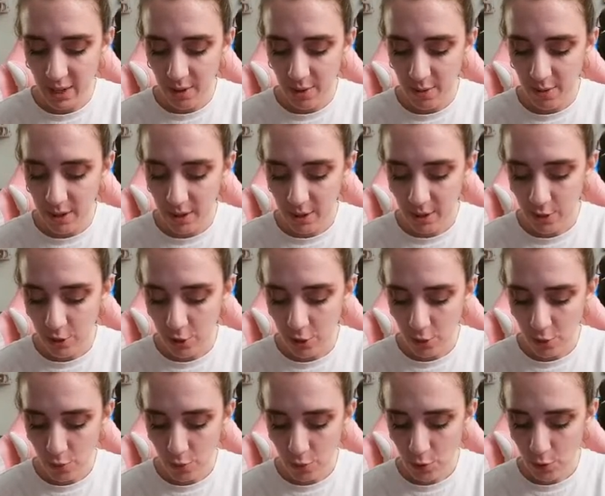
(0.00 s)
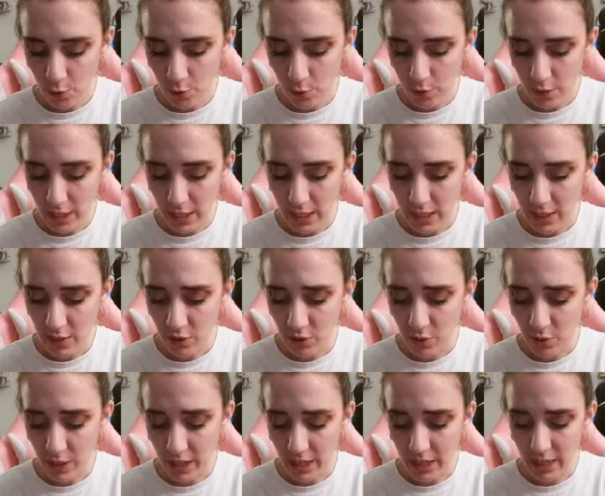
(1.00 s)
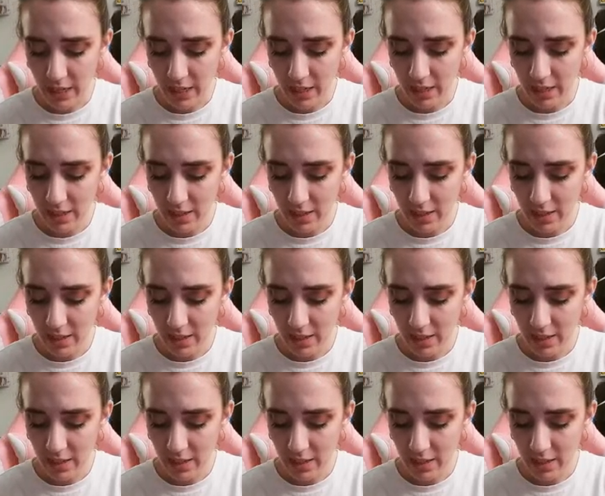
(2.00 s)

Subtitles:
with our Tutu granny square.